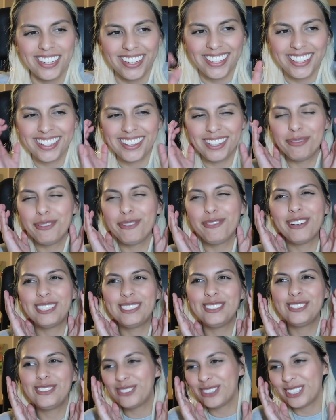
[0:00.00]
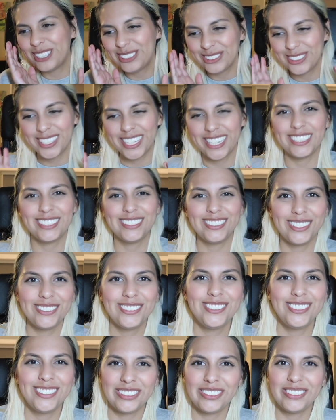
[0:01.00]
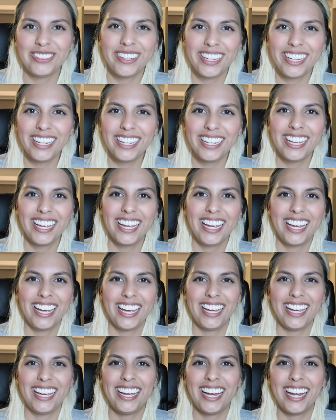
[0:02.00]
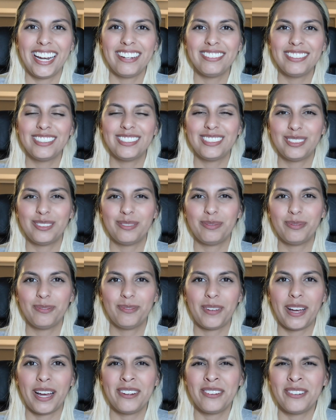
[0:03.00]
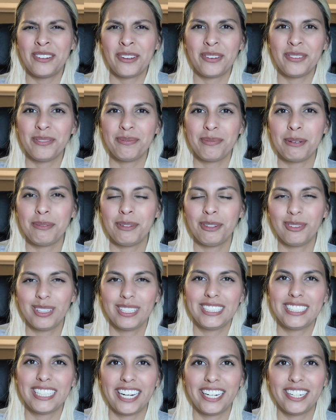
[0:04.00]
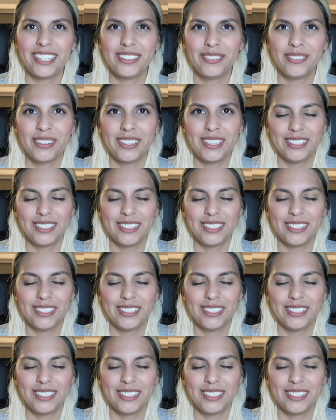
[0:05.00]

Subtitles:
And the professor's voice was like so soothing. It kind of just, I don't know, made me really tired.